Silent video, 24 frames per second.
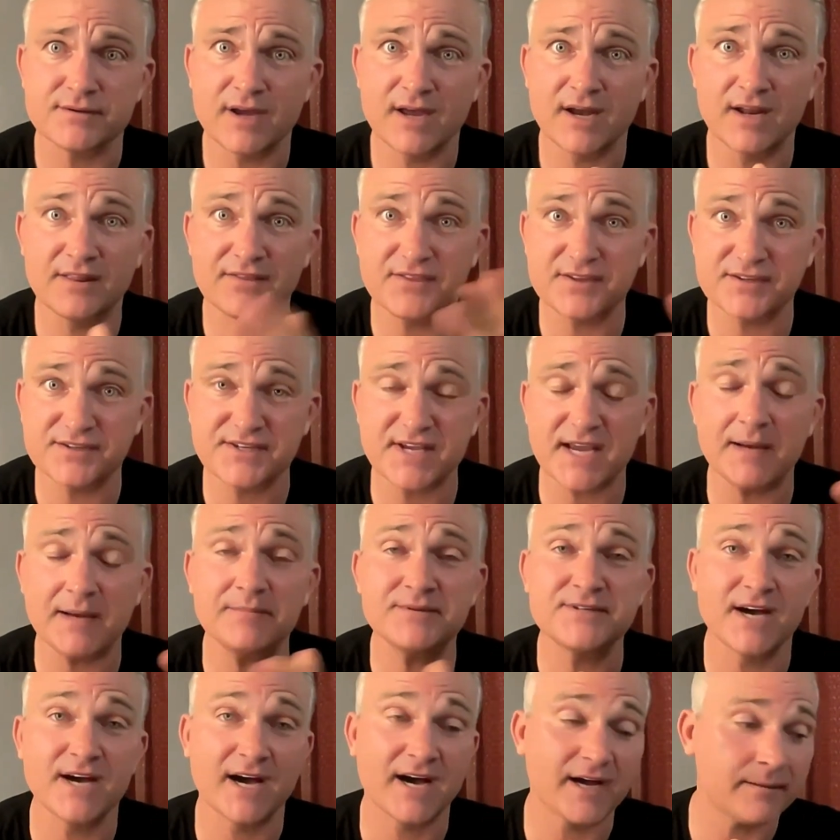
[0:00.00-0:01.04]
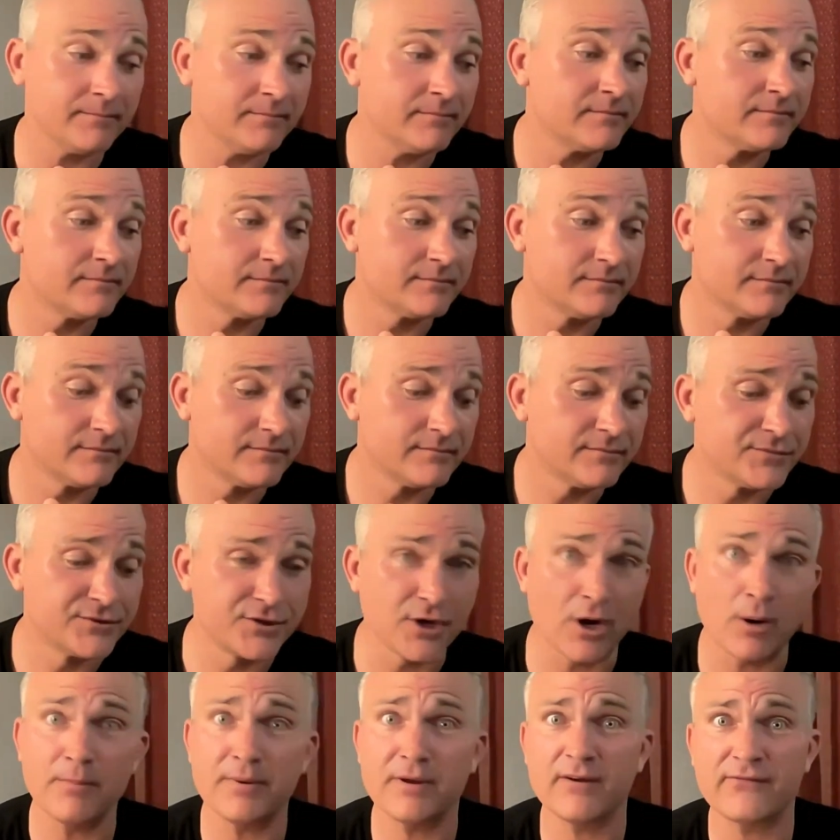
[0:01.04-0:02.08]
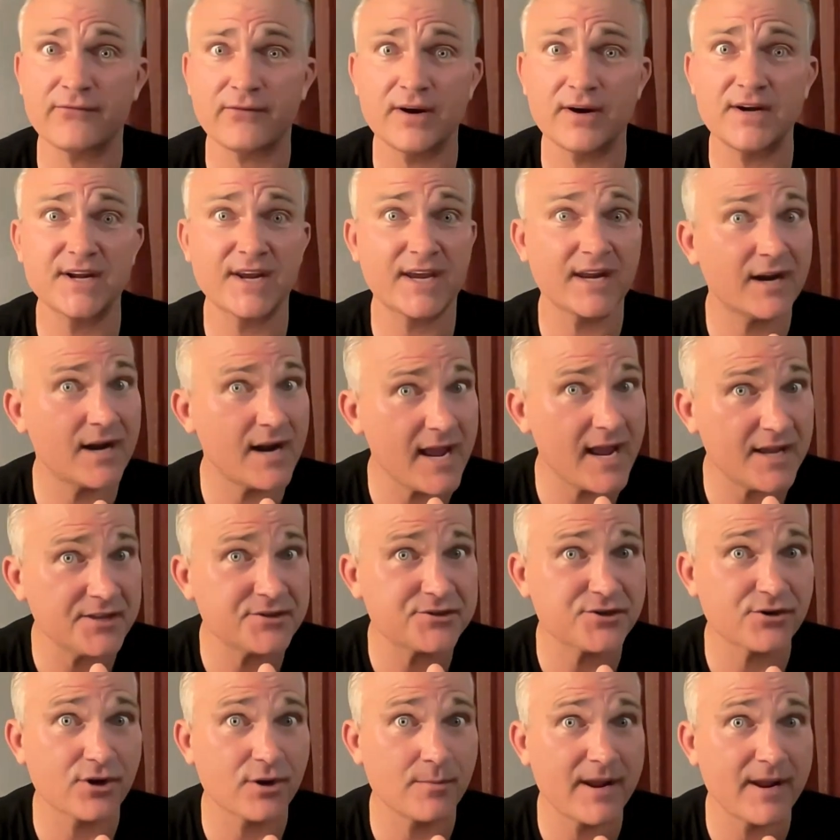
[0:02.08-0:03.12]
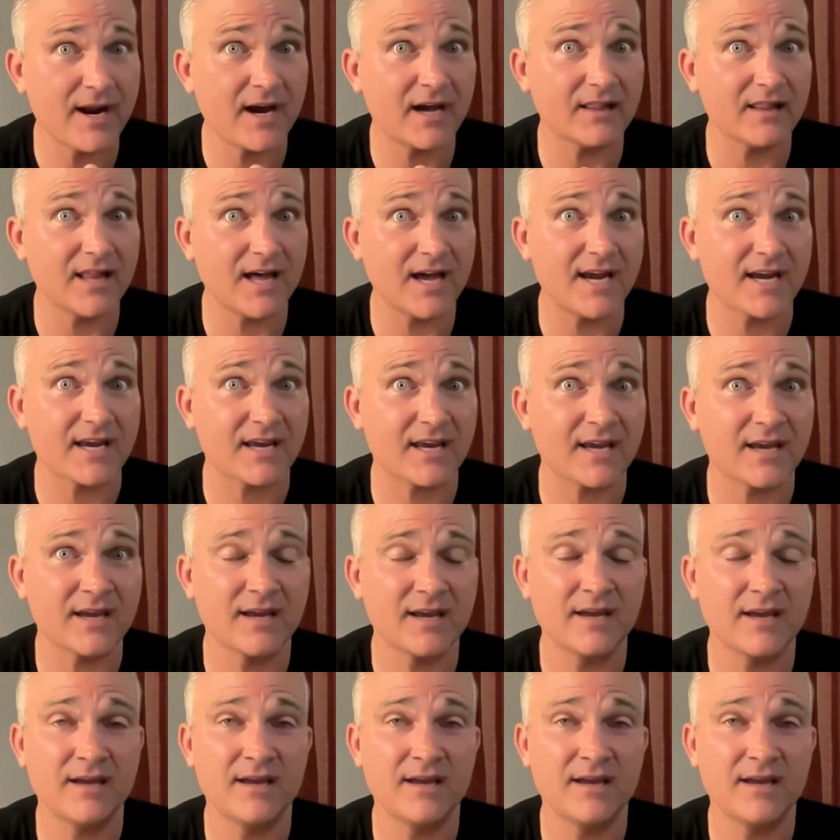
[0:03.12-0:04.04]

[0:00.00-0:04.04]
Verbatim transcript: And at the same time, don't be afraid to get an answer you may not like.